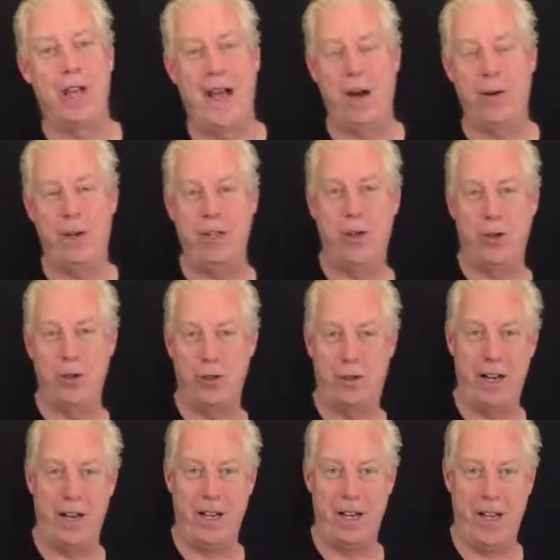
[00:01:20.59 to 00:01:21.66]
out in
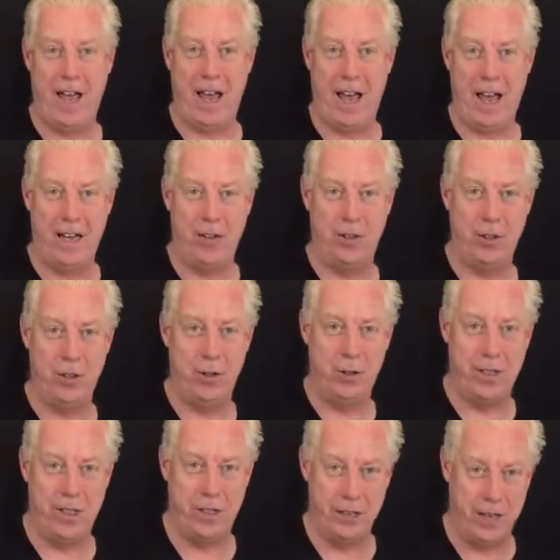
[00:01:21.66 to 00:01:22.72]
Australia and New
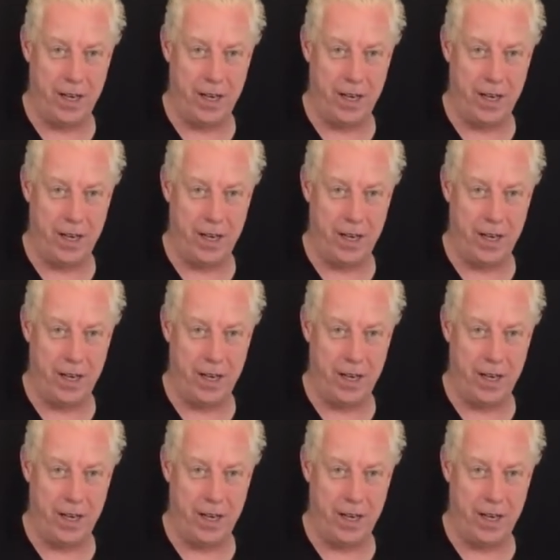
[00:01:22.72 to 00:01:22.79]
Zealand,